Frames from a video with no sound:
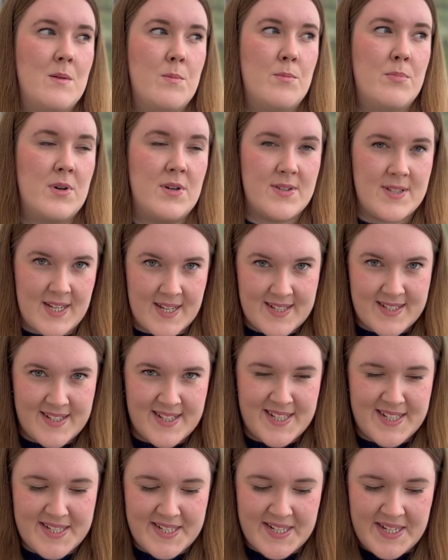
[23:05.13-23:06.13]
process
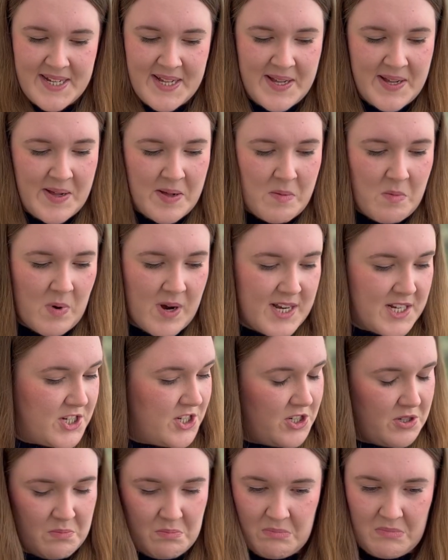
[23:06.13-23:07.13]
knit,
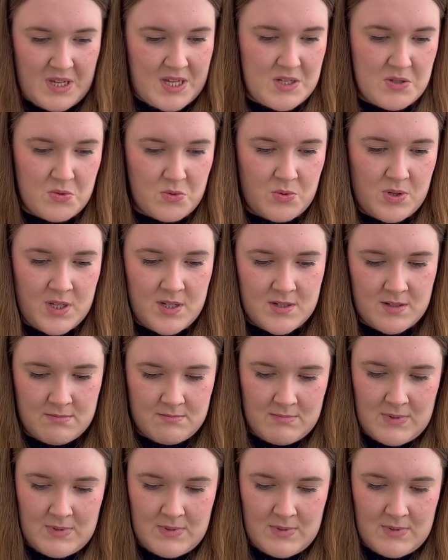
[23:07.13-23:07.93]
which is all good.